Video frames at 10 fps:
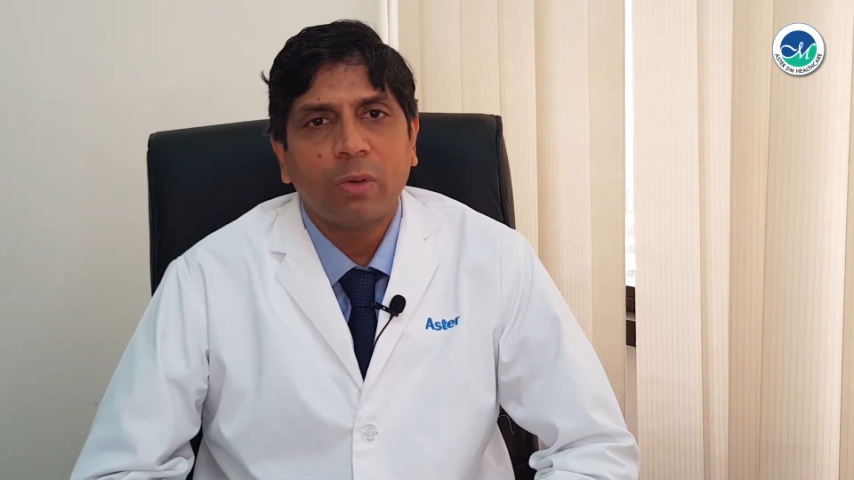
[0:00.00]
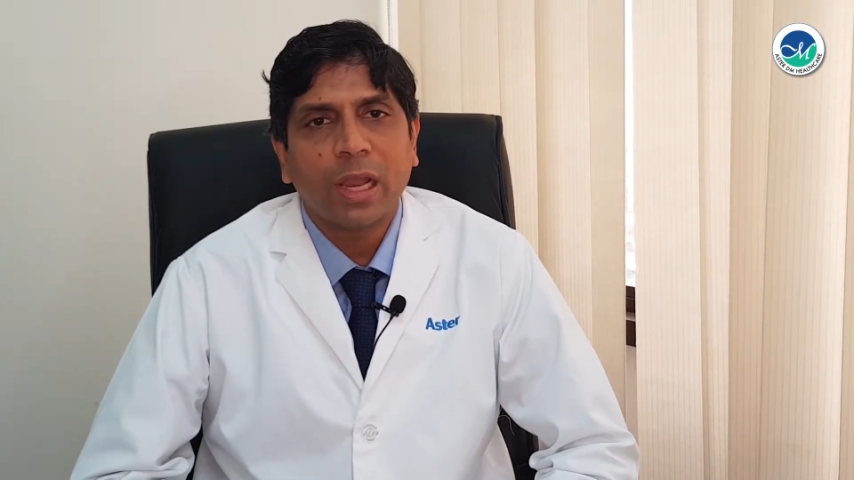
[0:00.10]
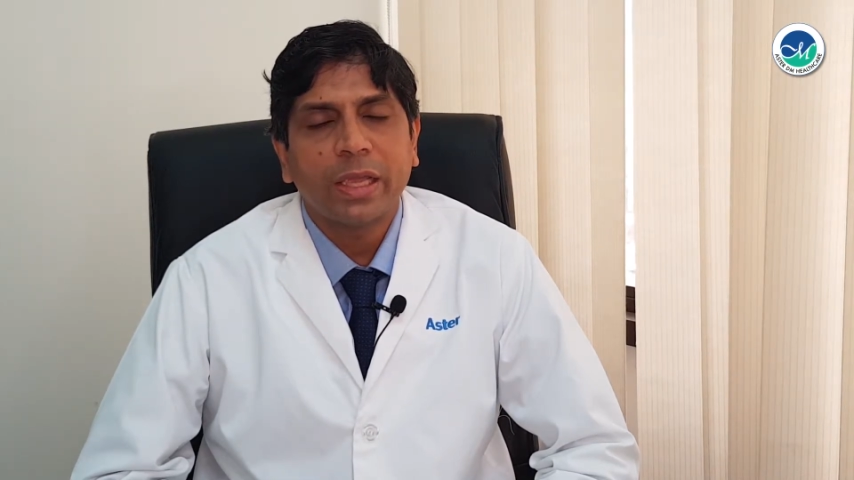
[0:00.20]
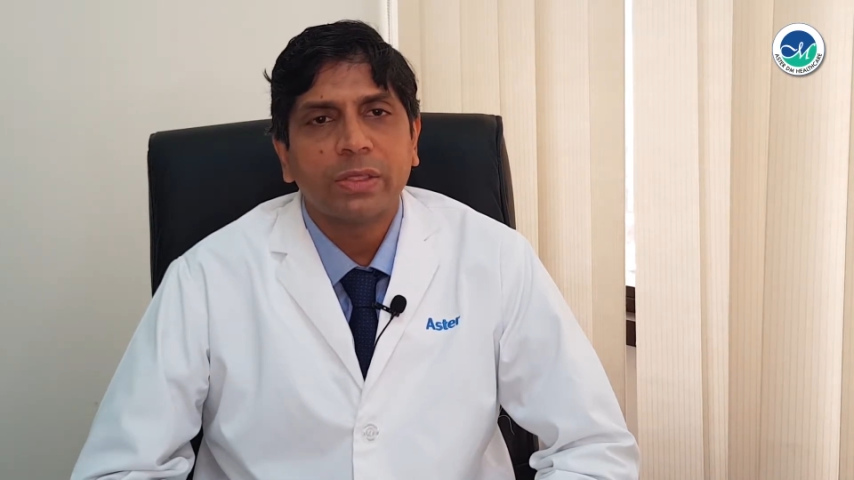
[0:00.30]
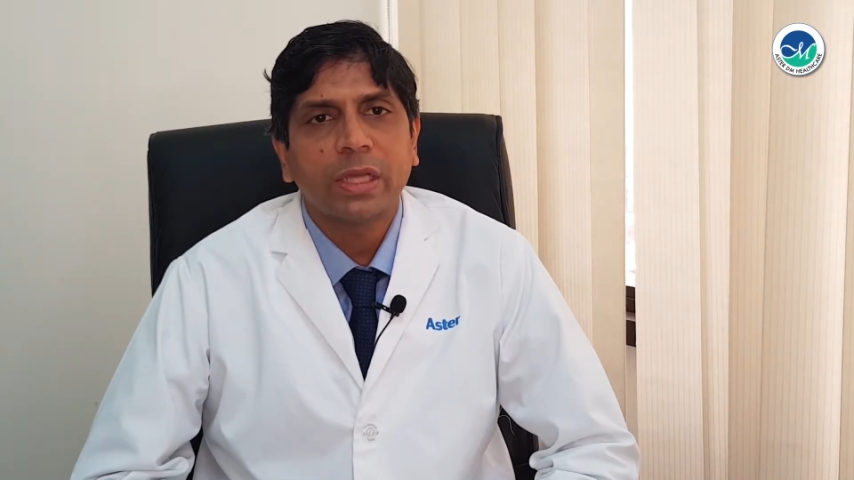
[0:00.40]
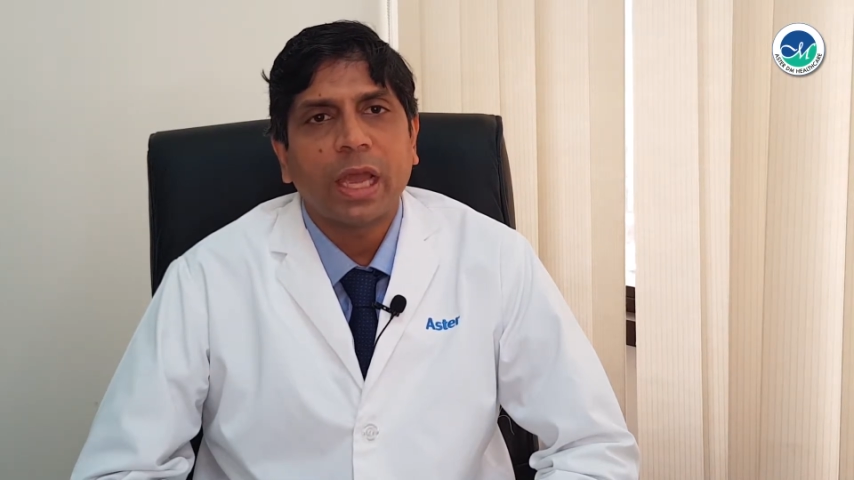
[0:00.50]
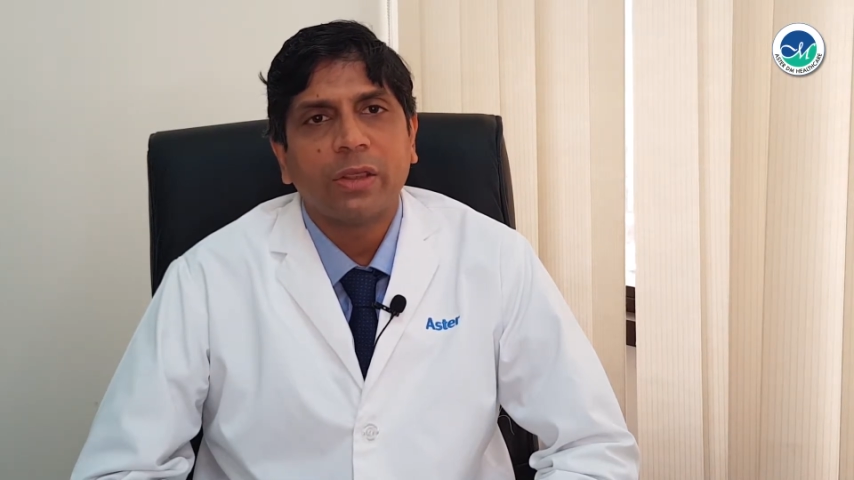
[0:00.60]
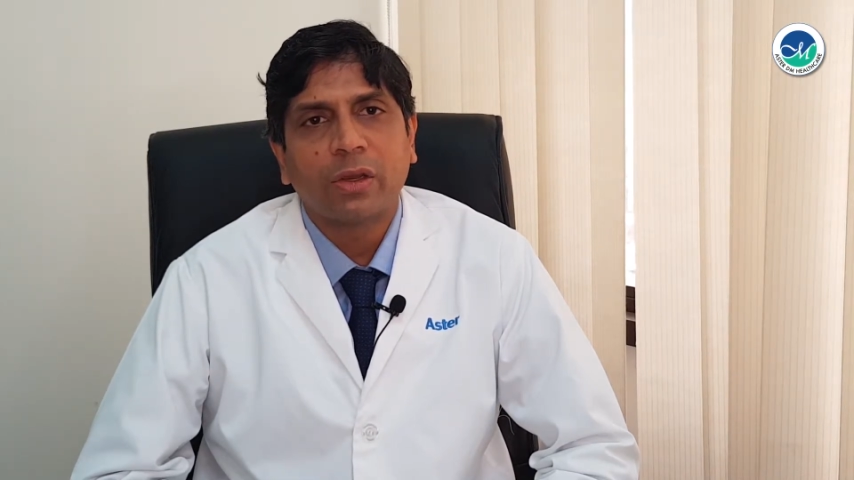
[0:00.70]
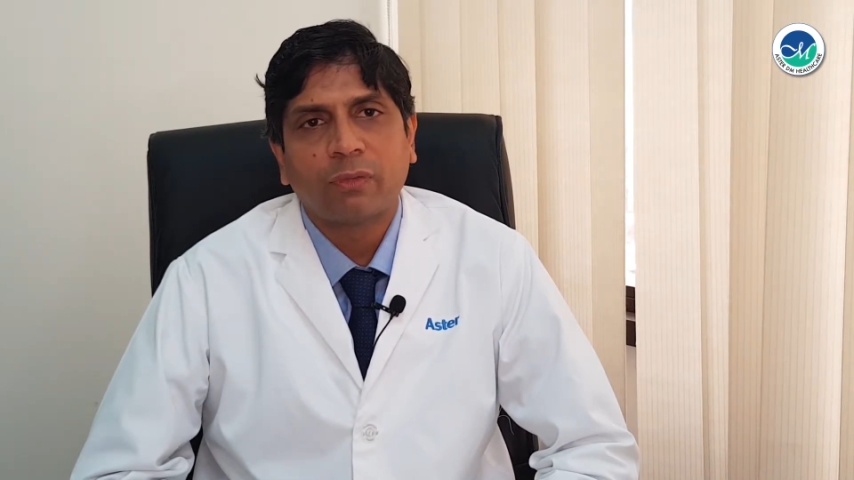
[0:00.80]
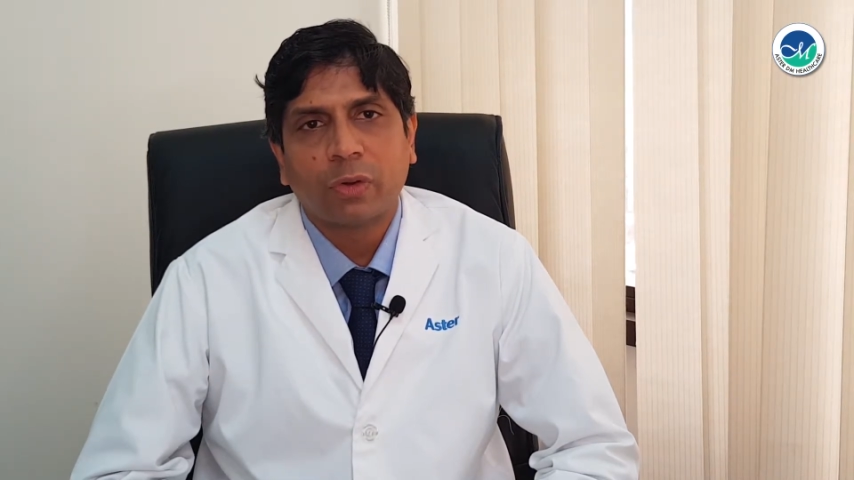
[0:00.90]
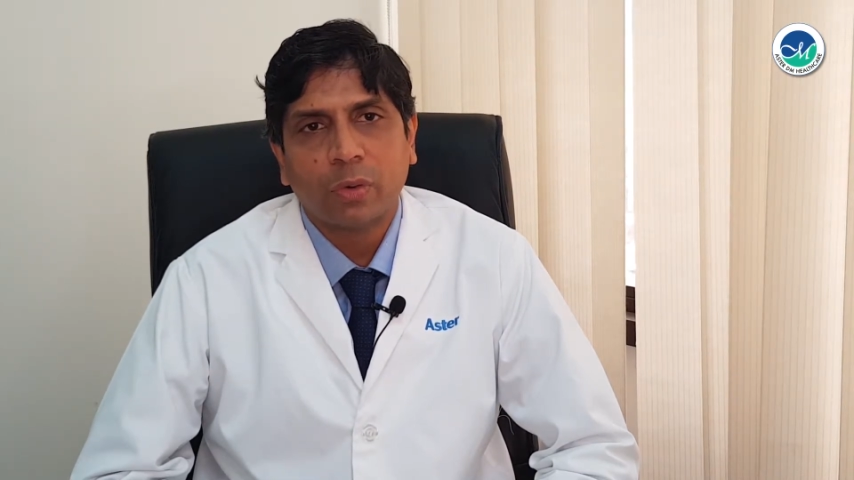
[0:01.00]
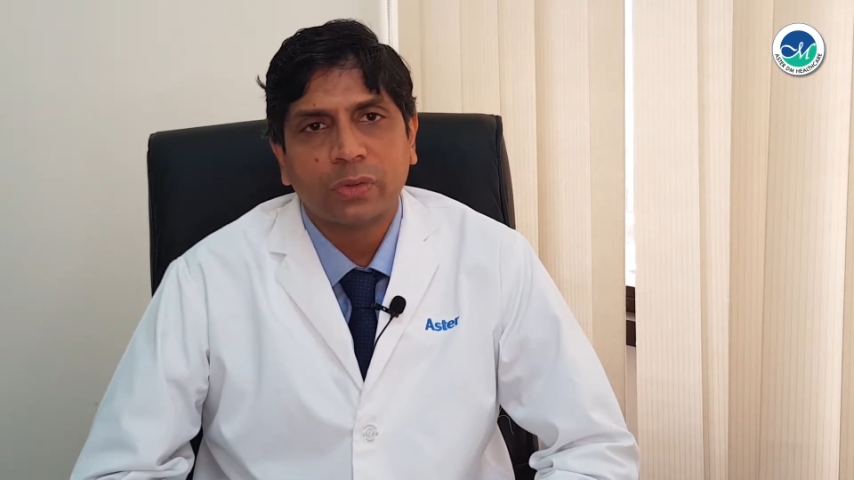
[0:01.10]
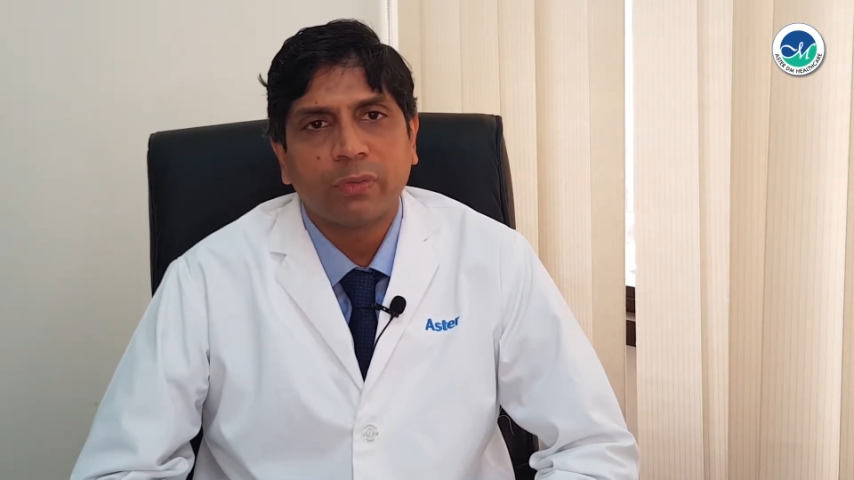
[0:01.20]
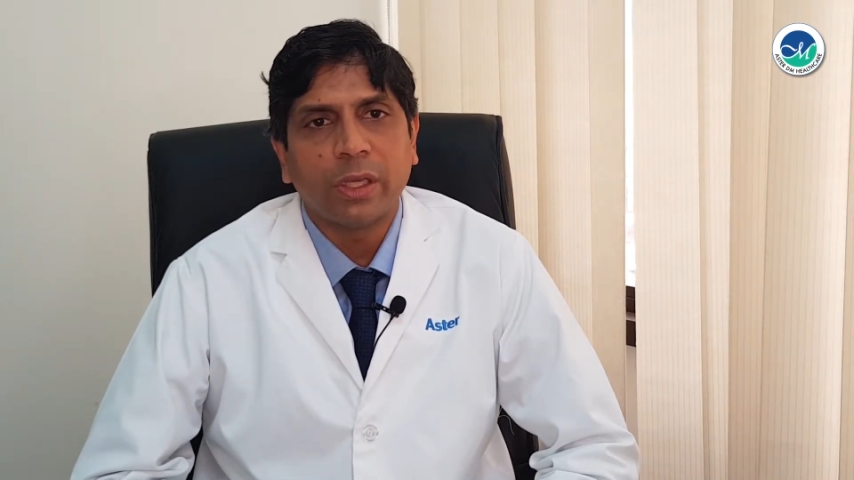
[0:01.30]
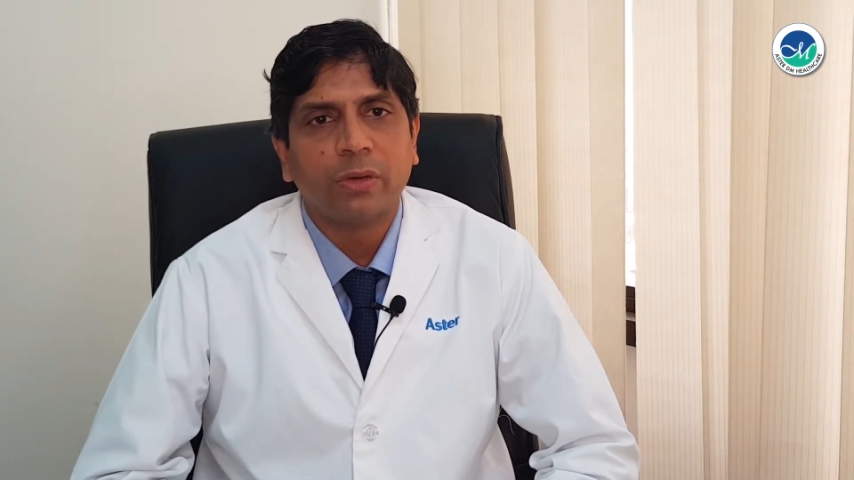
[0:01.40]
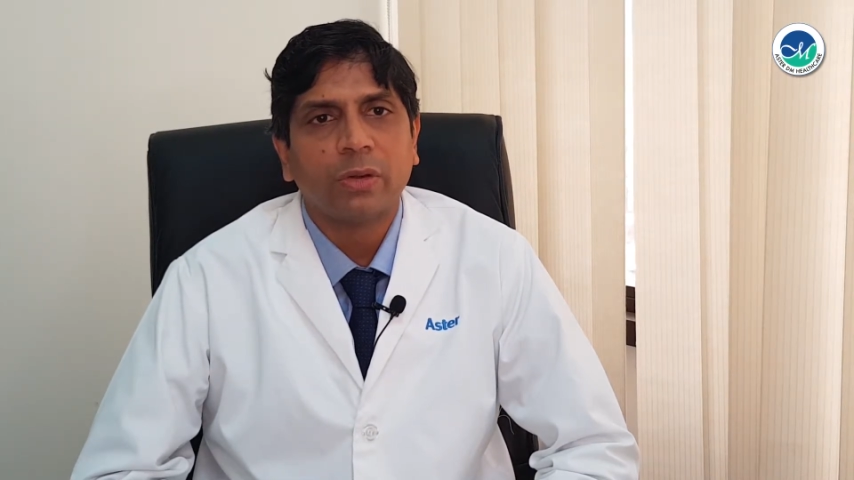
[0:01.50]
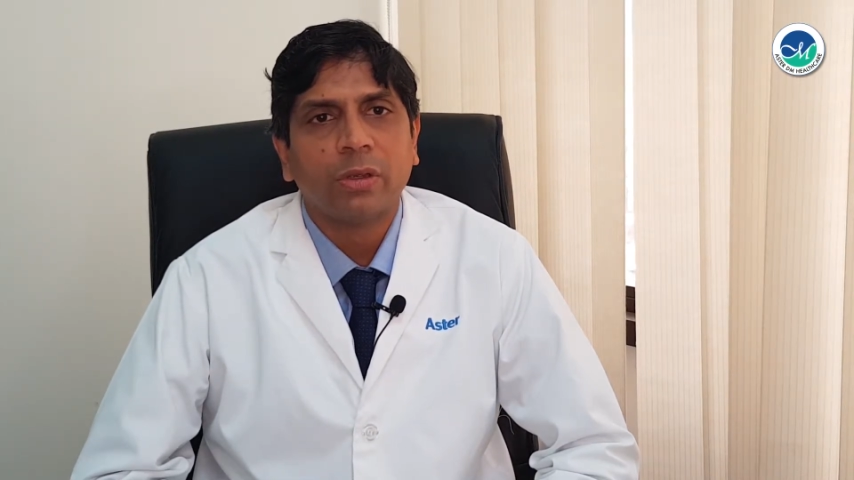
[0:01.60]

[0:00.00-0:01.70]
lines and the crow's feet.